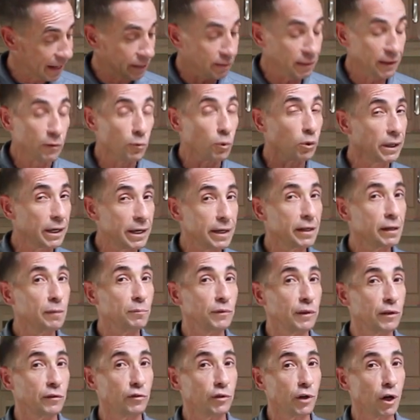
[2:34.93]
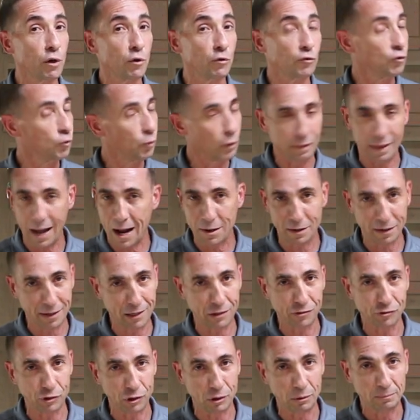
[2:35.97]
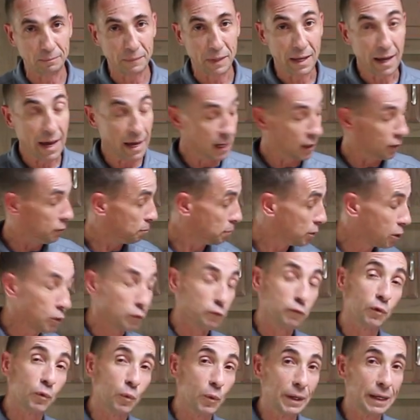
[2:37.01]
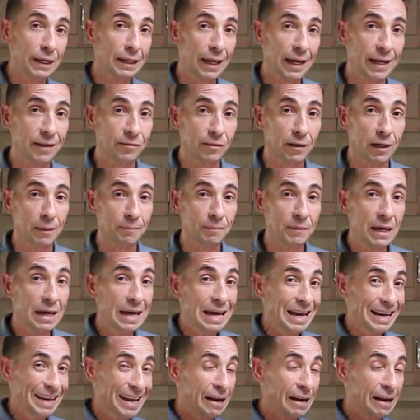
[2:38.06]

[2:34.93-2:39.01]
That thing will heat up this coach without an issue. And it's beautiful when it lights up.